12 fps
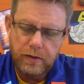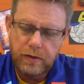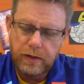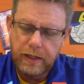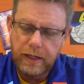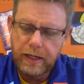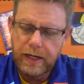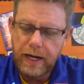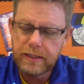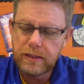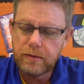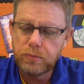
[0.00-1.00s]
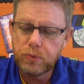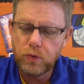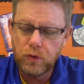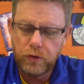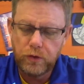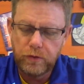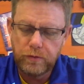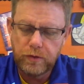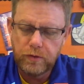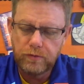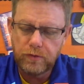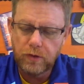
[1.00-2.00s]
it has improved
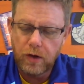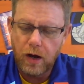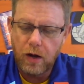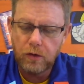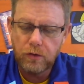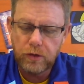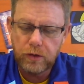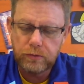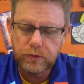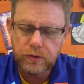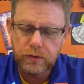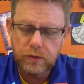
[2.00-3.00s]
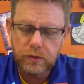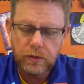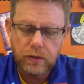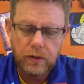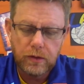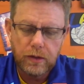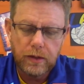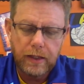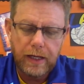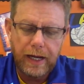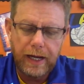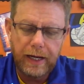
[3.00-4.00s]
for all groups
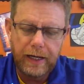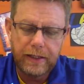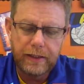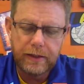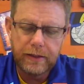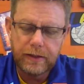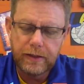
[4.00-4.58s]
and